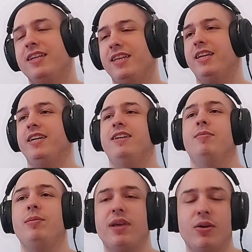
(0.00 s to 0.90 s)
Yeah,
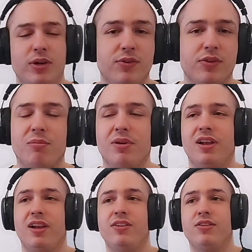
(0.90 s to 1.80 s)
maybe I'll wait for some
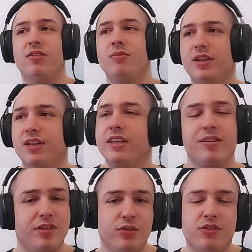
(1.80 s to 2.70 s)
highlights or something,
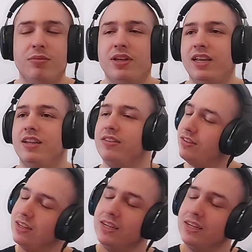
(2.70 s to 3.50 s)
if they do something like that.